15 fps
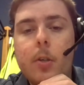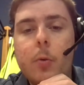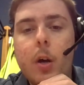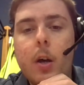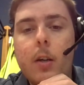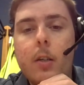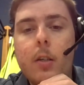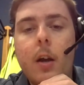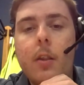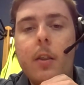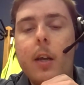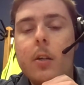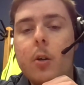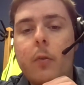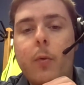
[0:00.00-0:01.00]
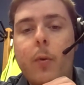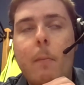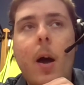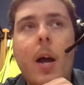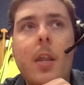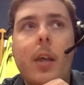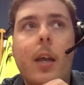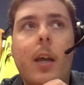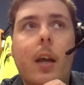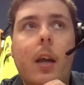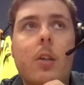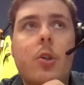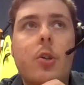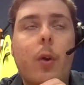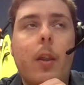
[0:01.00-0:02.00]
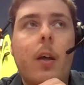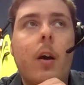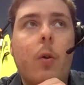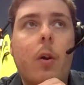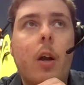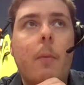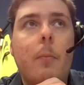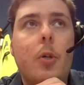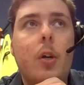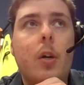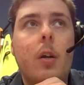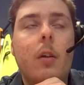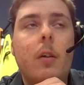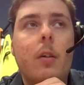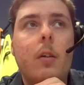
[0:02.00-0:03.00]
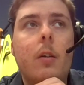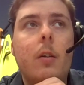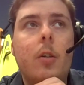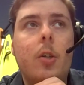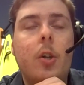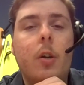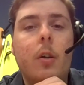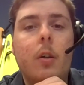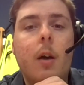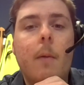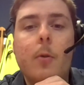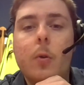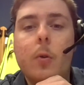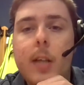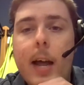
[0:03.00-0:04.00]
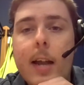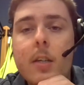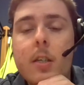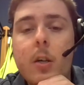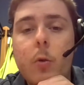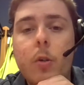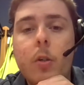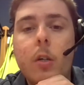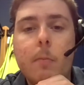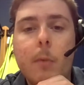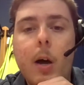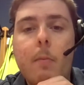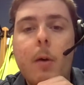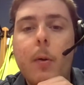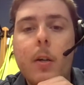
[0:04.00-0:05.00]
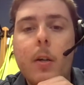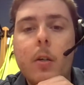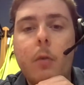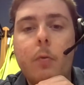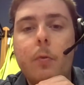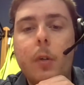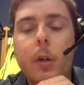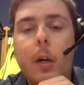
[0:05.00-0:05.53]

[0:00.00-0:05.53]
sign things off. I mean, my thinking is surely the whole club shouldn't come to a standstill just because Mark Bowen's off.